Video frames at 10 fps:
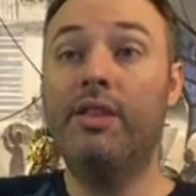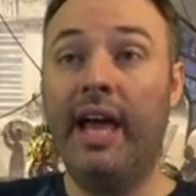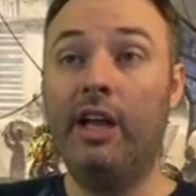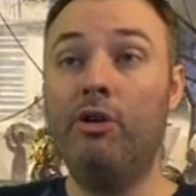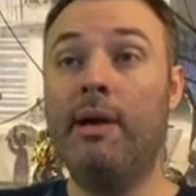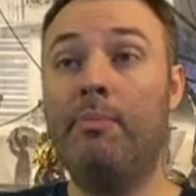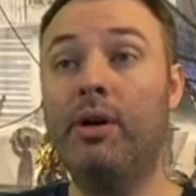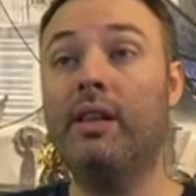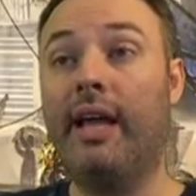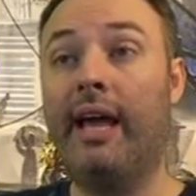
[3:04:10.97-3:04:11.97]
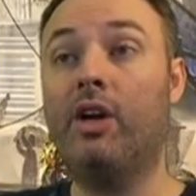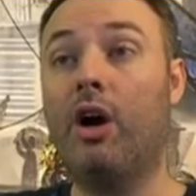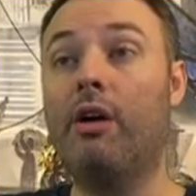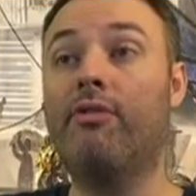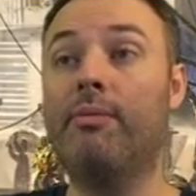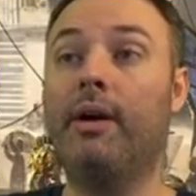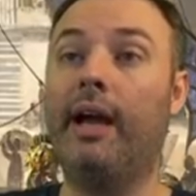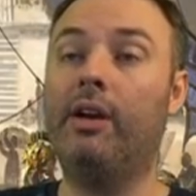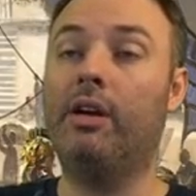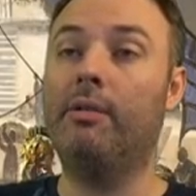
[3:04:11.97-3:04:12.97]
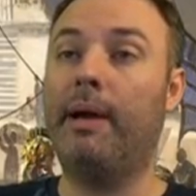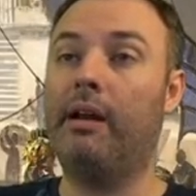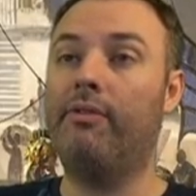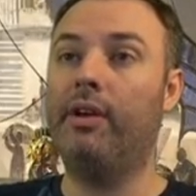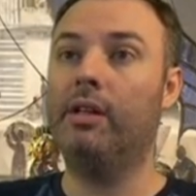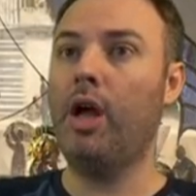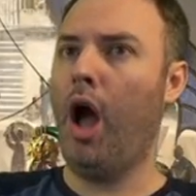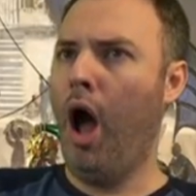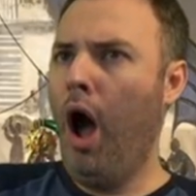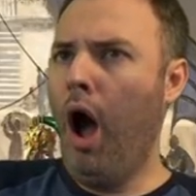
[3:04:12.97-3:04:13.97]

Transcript: Then you may put a land card from your hand onto the battlefield.